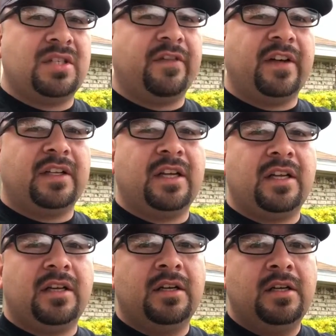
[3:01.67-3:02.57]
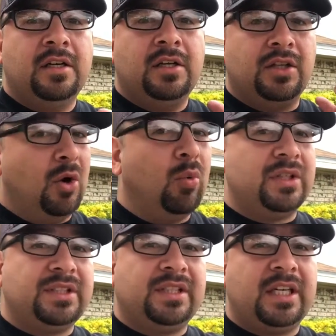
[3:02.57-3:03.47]
and stuff like that, don't
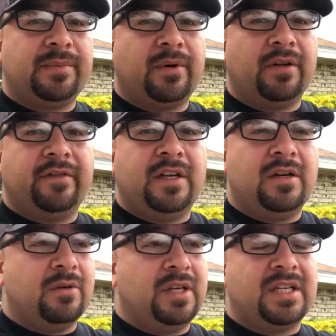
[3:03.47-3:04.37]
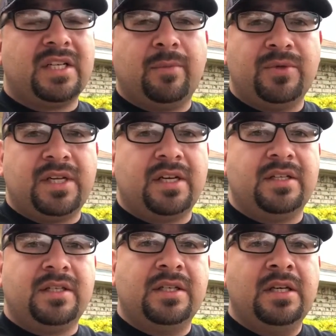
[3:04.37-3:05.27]
watch this next part of the video, the next couple
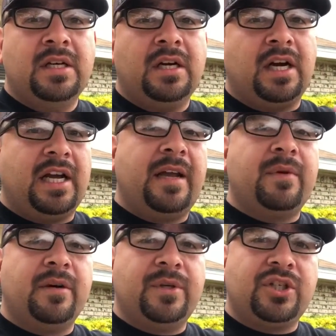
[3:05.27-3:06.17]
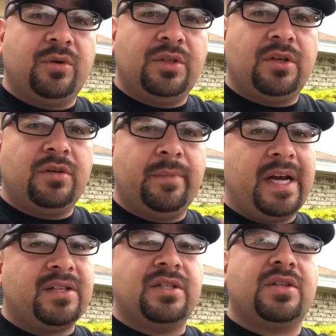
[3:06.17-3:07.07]
seconds. I am going to be showing y'all
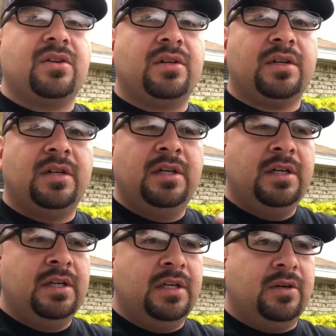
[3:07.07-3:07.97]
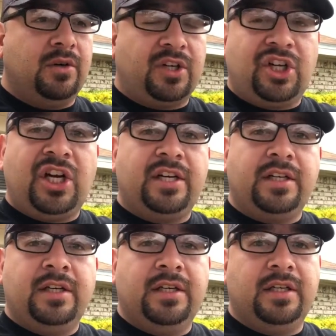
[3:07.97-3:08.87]
Max's scar or
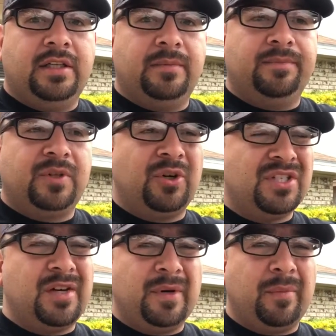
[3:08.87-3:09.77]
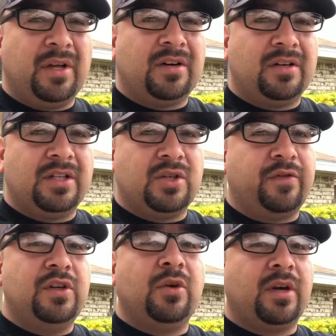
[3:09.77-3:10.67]
cut. There is a little bit of blood on it, so
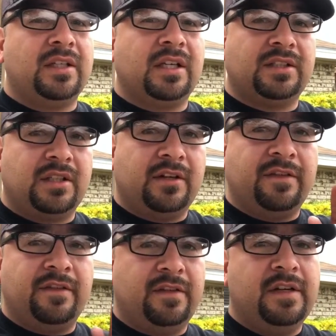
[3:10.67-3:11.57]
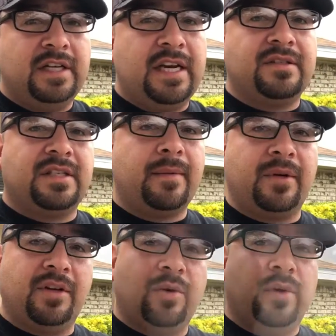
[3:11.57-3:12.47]
if you don't like that stuff, now's the time
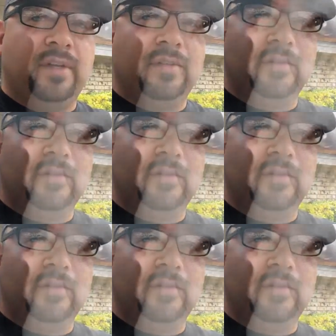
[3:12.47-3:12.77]
to look away.